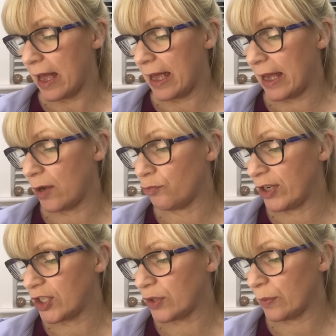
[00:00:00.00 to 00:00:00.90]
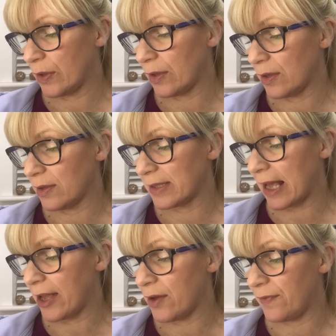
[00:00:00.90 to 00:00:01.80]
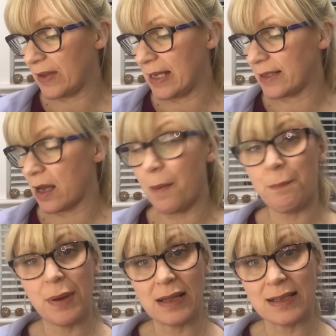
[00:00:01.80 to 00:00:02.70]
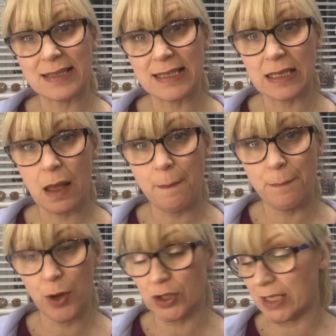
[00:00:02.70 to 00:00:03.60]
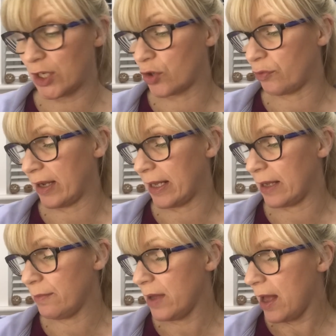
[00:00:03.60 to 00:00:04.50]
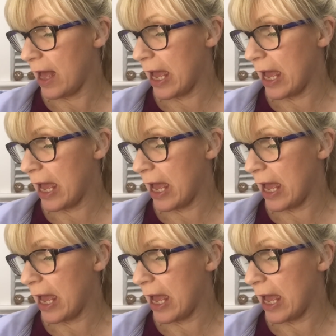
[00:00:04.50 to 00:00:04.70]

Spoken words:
a Rituals Ayurveda Balancing Body Cream.